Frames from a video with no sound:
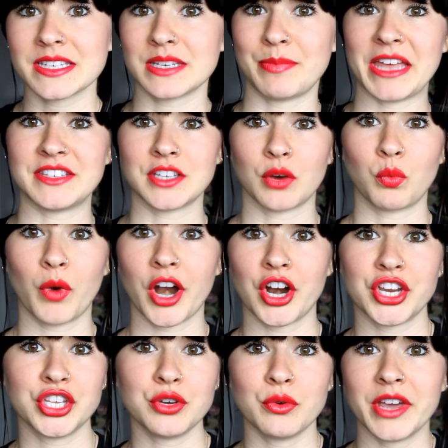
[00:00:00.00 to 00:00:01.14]
it depends on where are
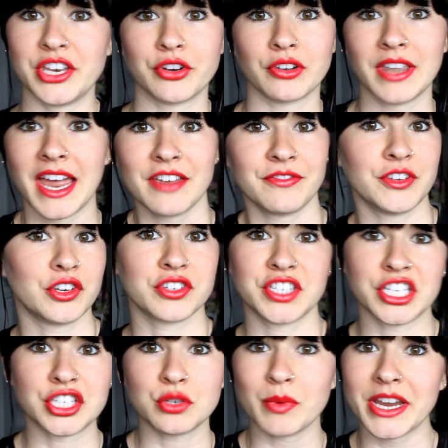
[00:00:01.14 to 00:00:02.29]
you in your life, in your
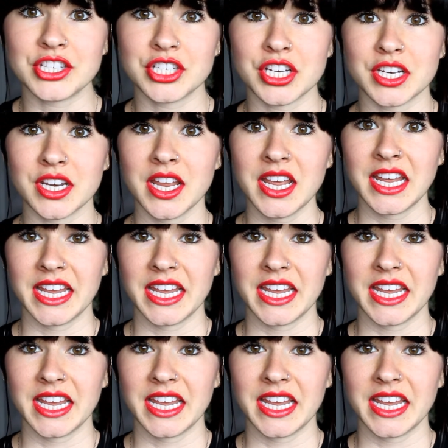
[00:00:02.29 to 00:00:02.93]
situation,